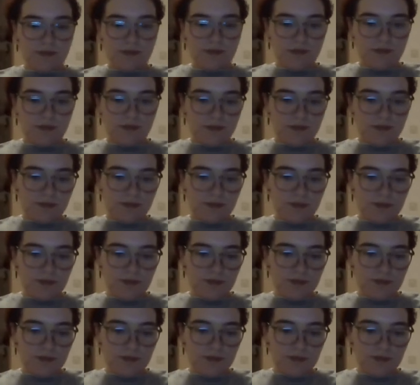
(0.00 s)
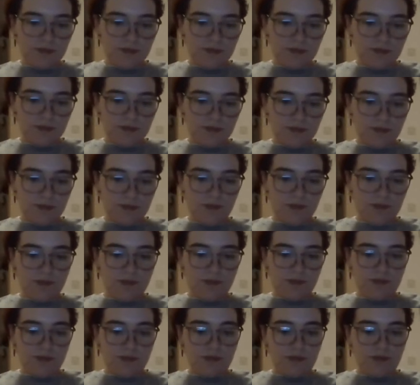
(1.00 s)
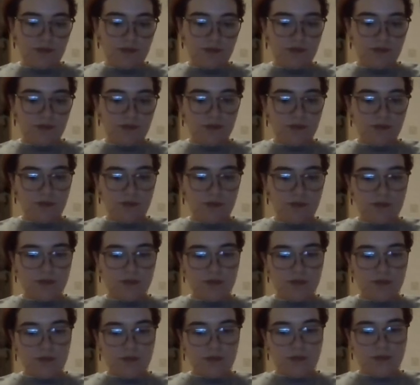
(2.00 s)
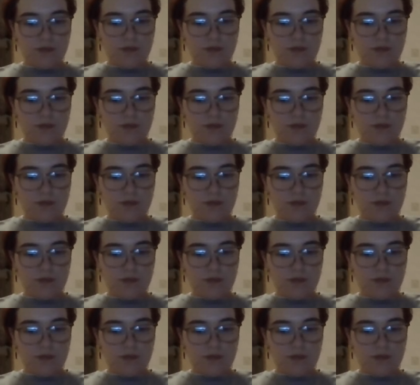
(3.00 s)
This person isn't speaking.